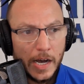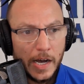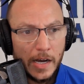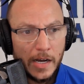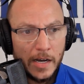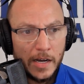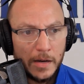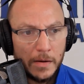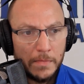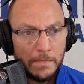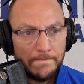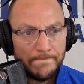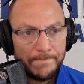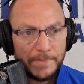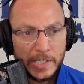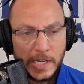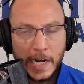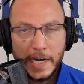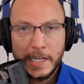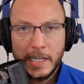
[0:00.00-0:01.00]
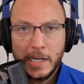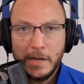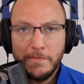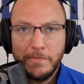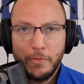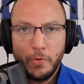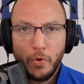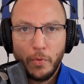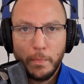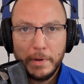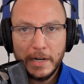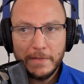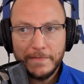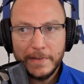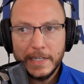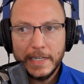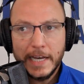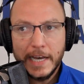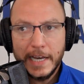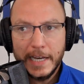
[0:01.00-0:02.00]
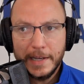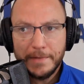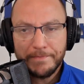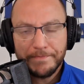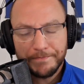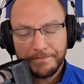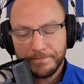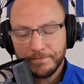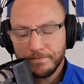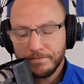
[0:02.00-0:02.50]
signing up for benefit day,